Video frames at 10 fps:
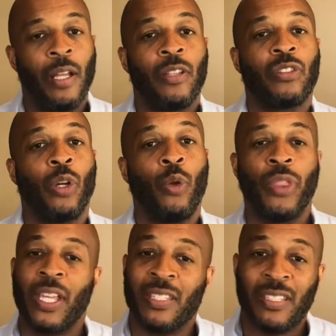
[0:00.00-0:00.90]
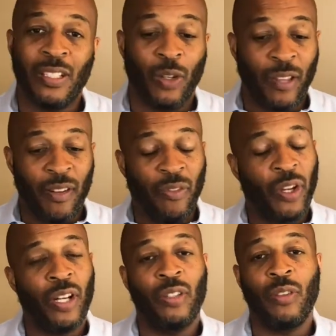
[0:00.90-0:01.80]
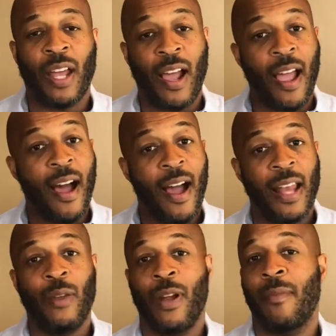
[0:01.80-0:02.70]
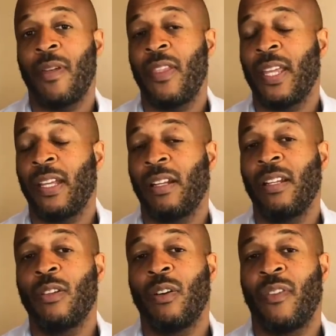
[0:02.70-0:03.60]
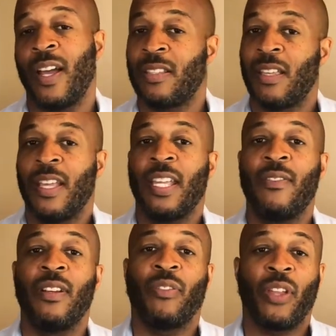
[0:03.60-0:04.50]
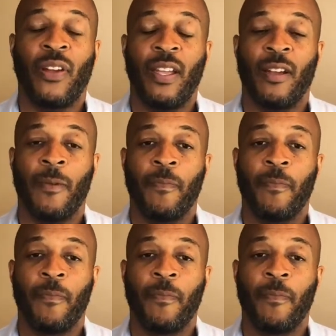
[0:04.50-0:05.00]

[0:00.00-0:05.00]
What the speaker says: So they still, even if they're going to do that, I highly recommend they get legal advice, even if they're here.